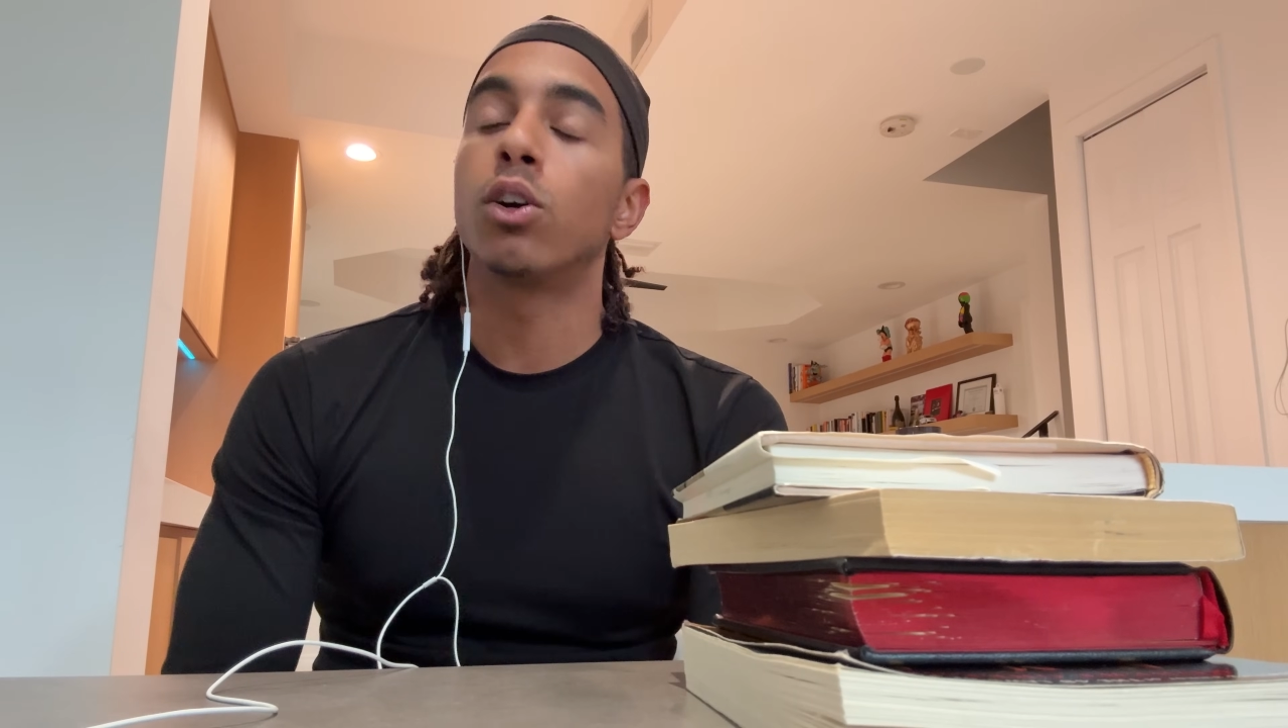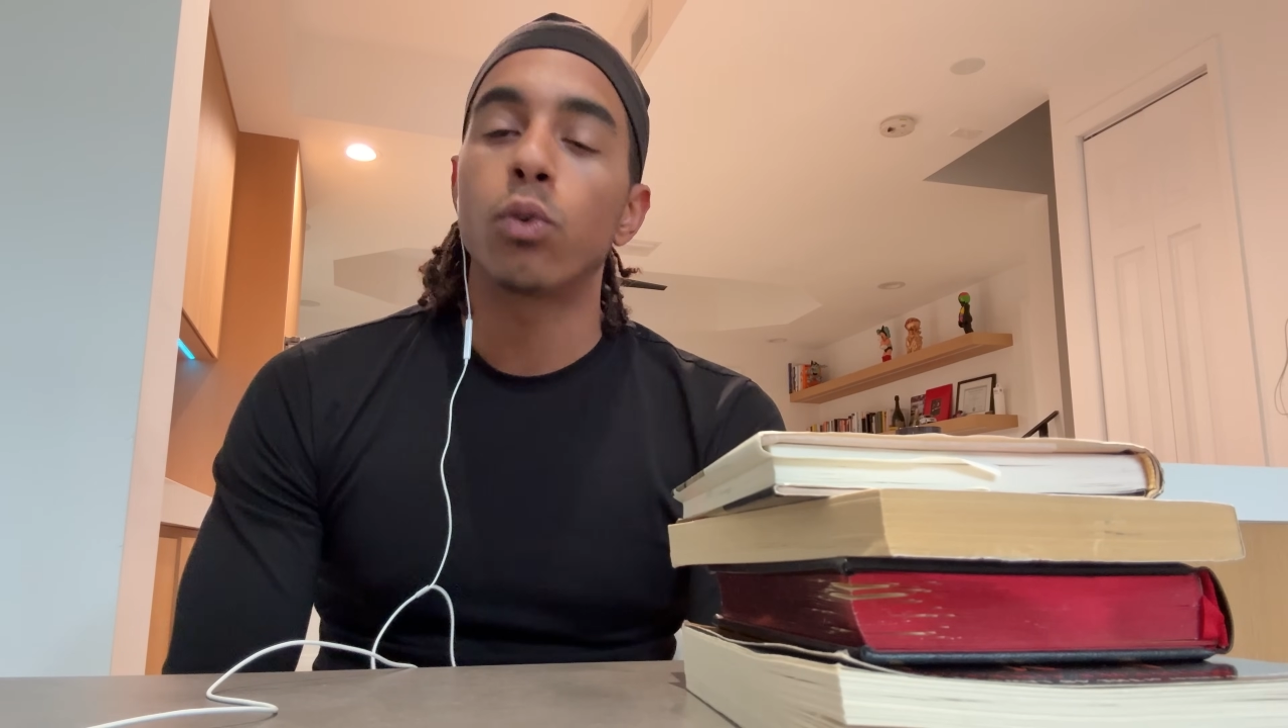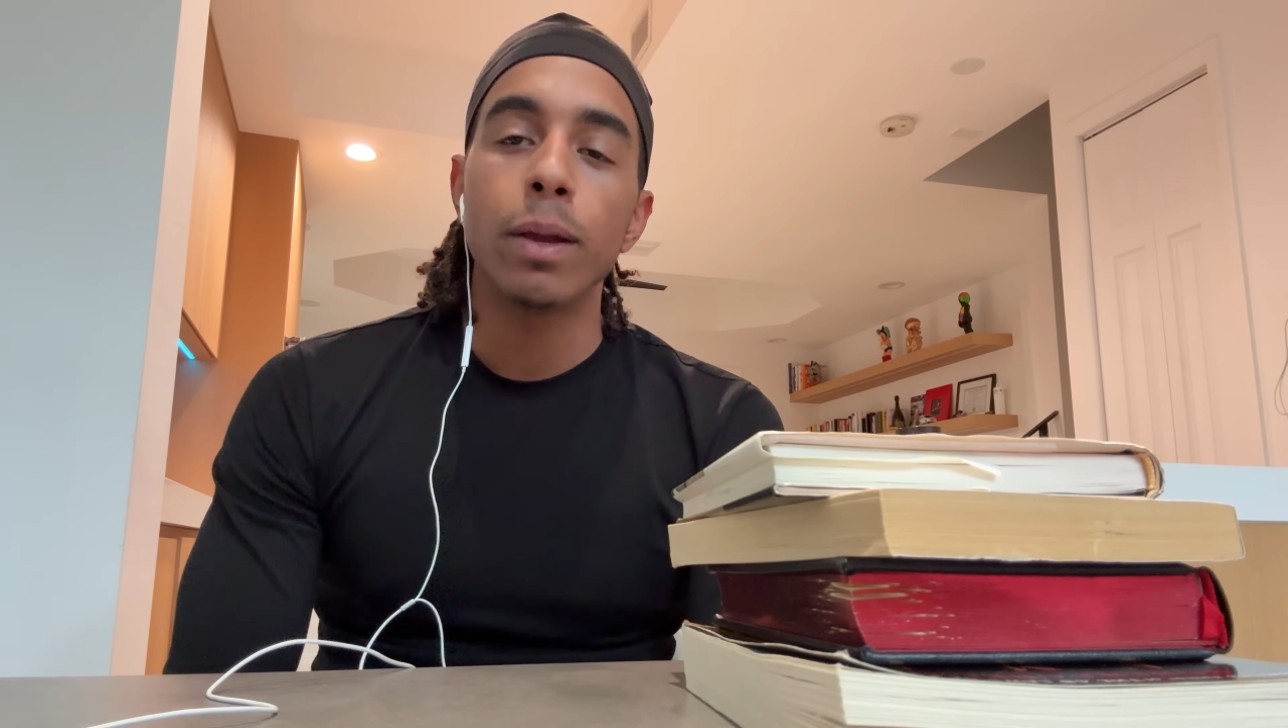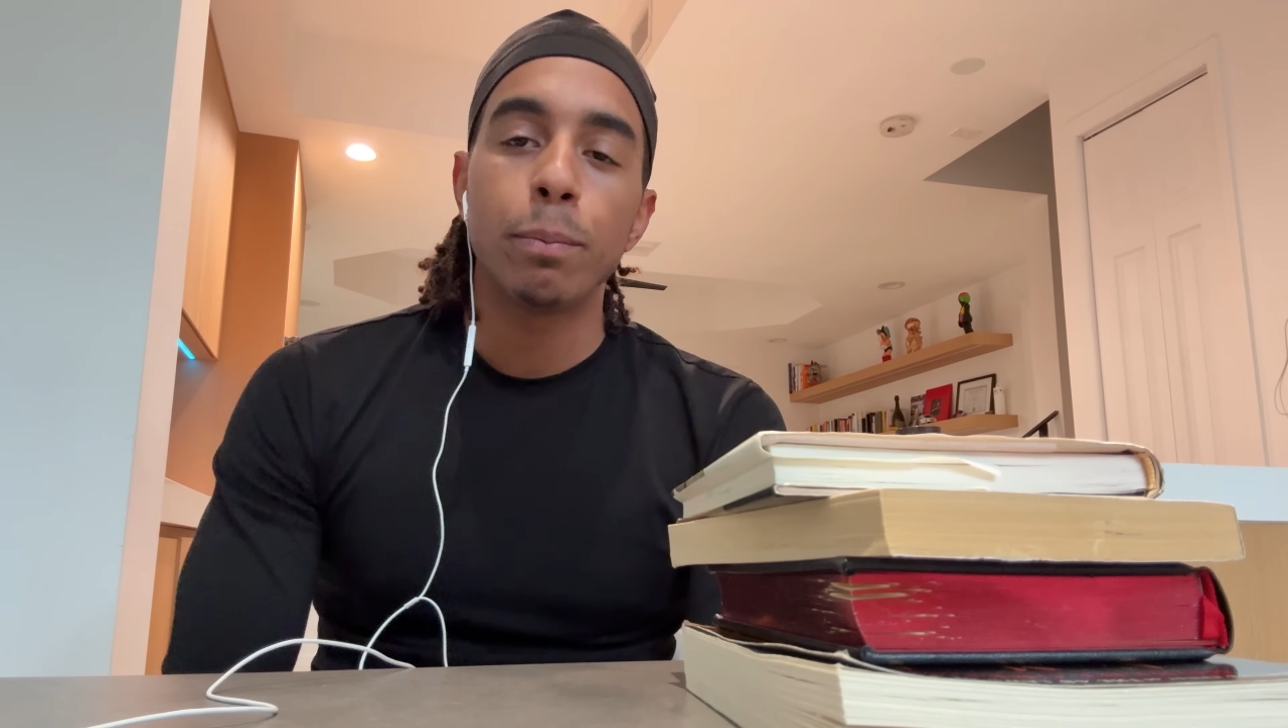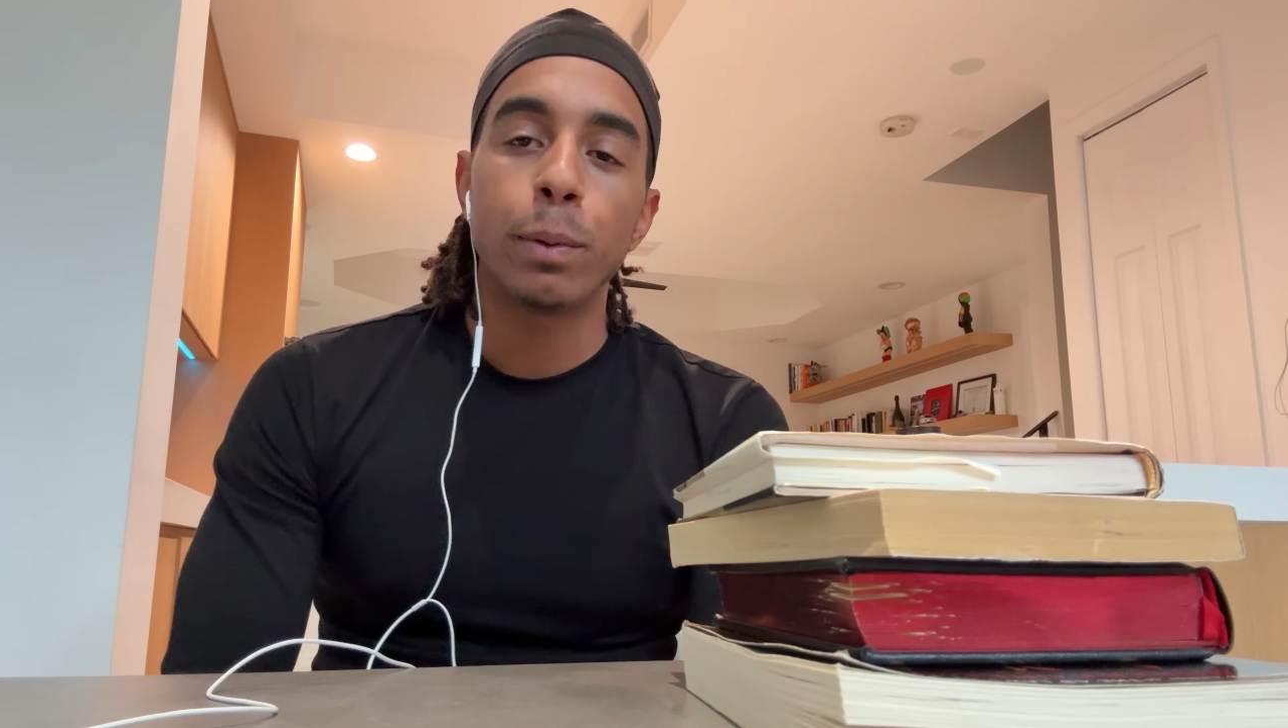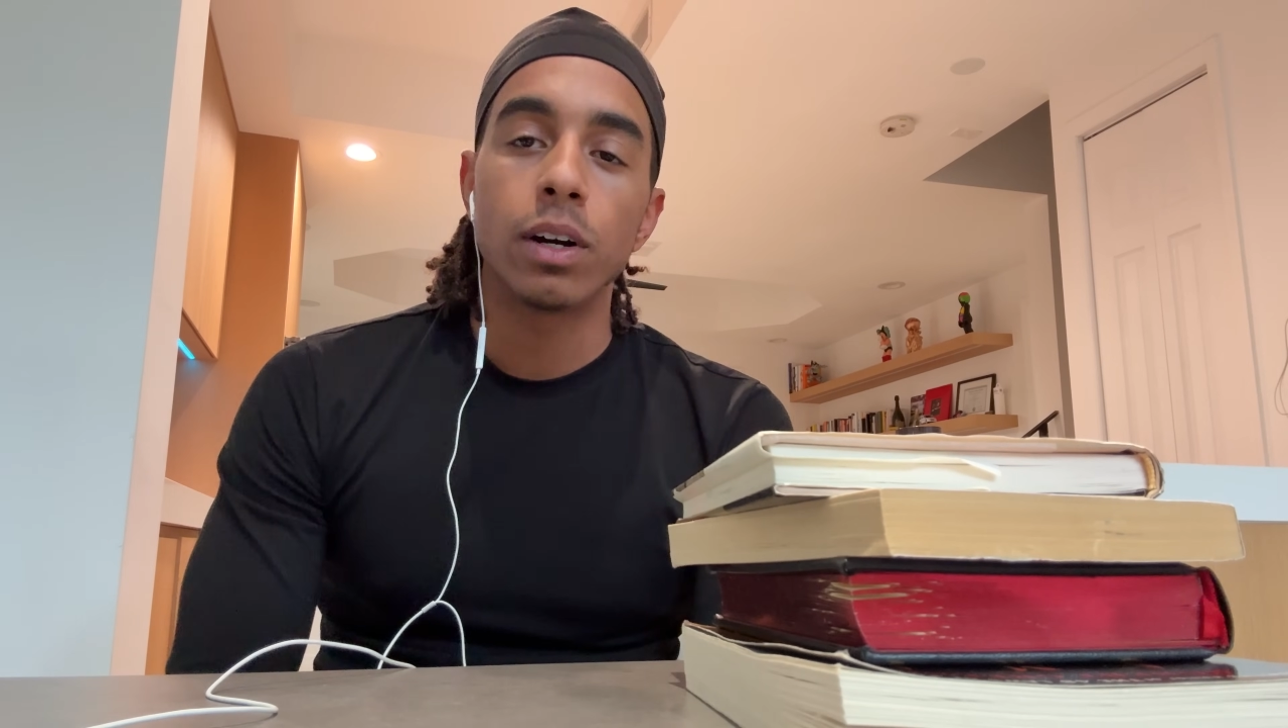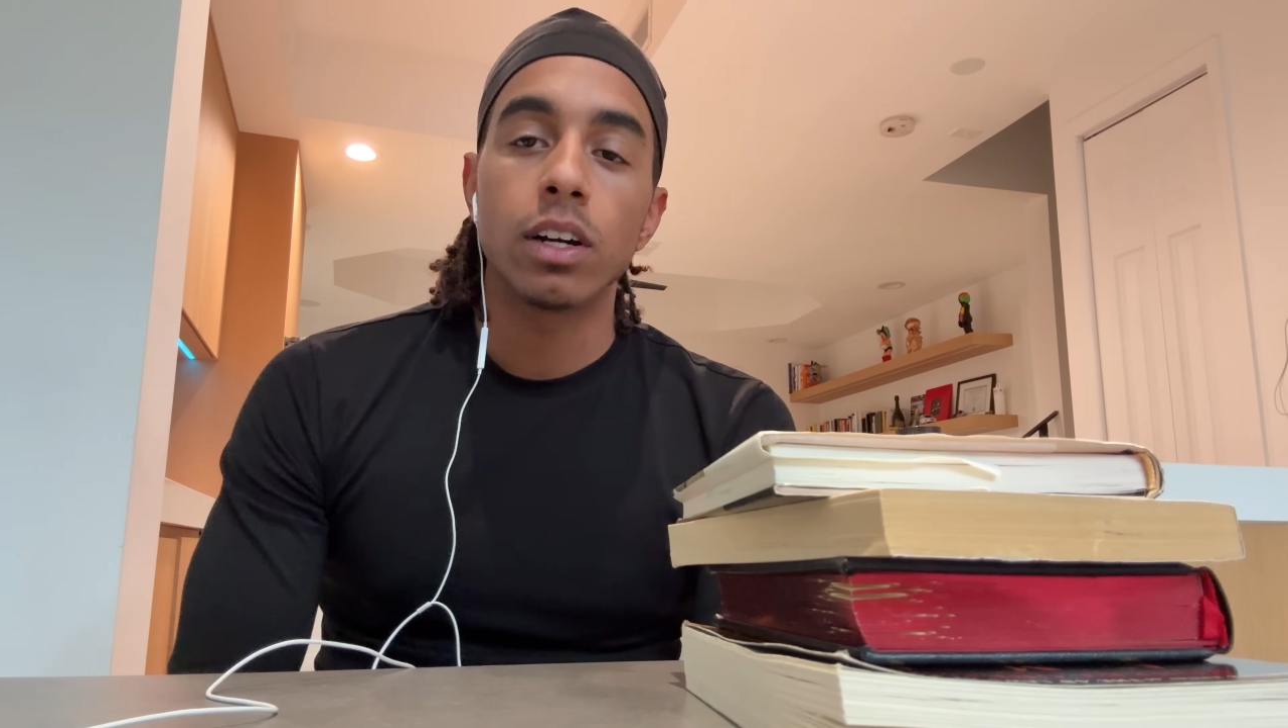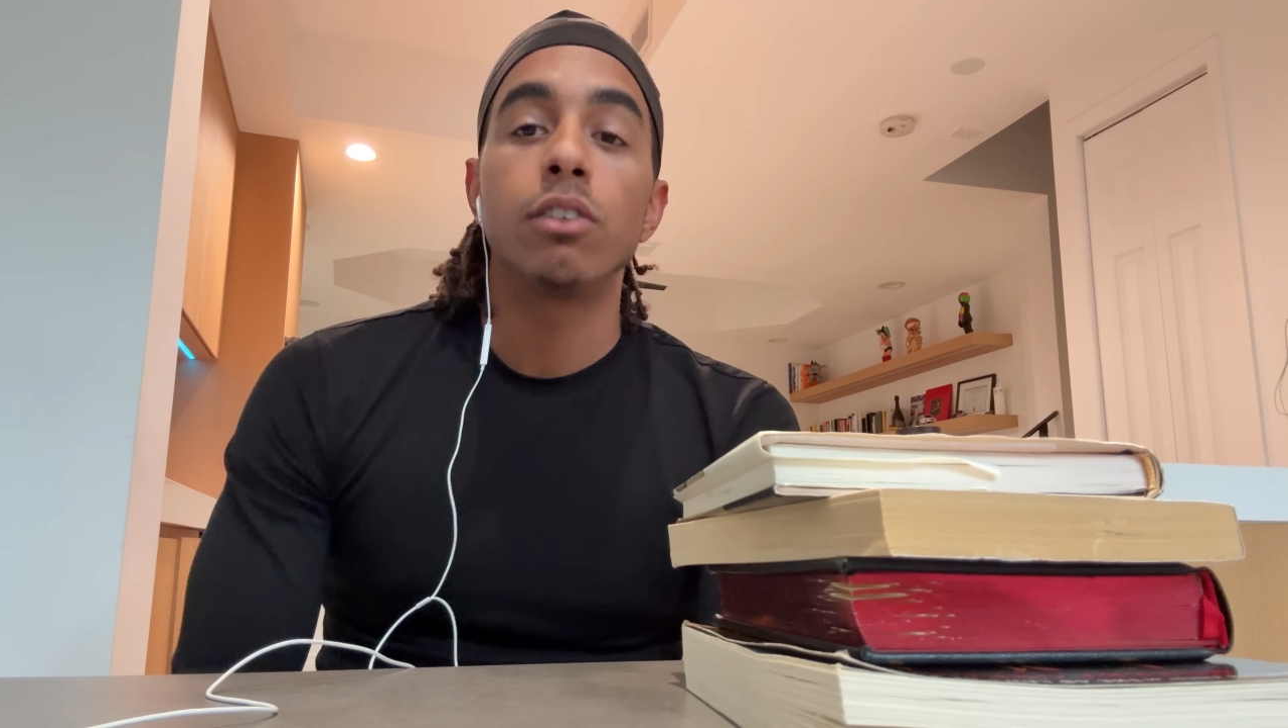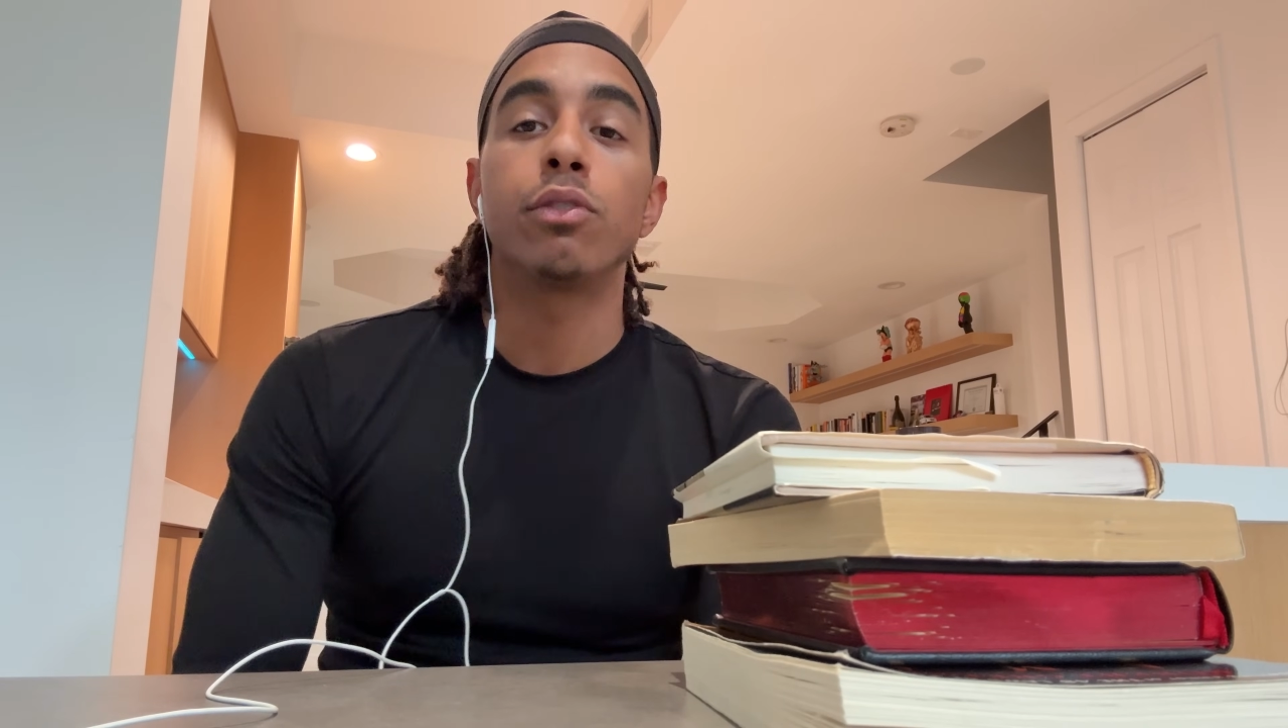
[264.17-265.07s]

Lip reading: great book